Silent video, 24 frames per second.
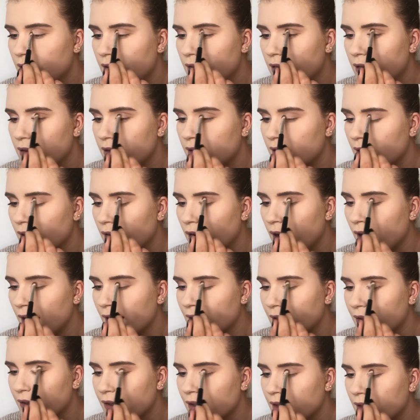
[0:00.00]
the eye
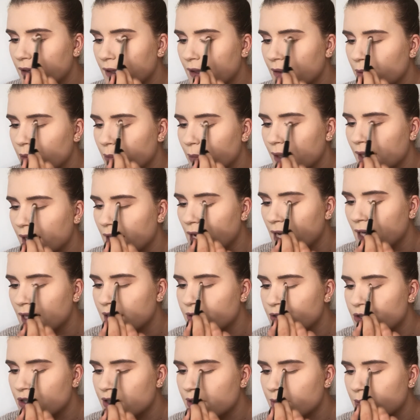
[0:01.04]
look a little bit, and I
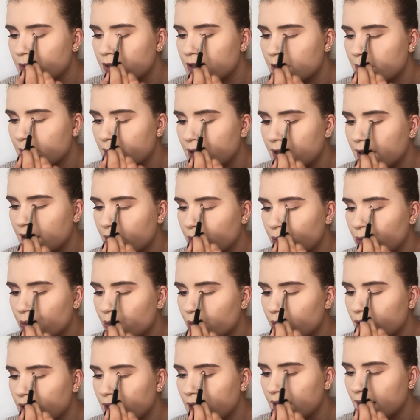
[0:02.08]
just want it to be
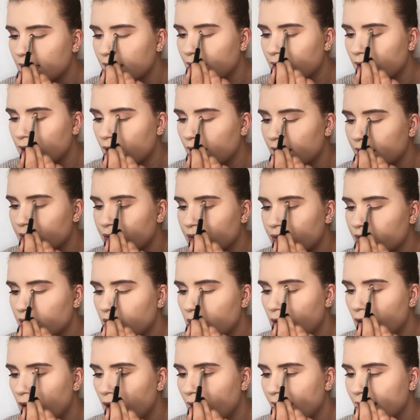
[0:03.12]
really kind of
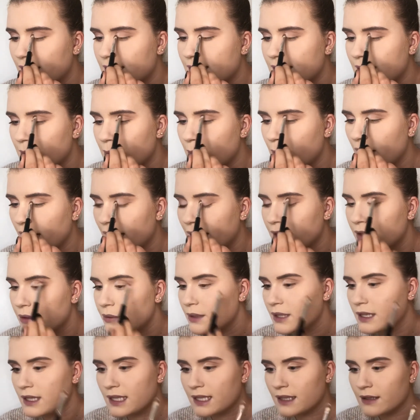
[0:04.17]
light and pale in
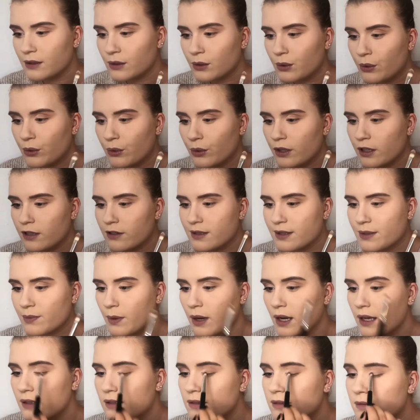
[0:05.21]
the inner corner as well.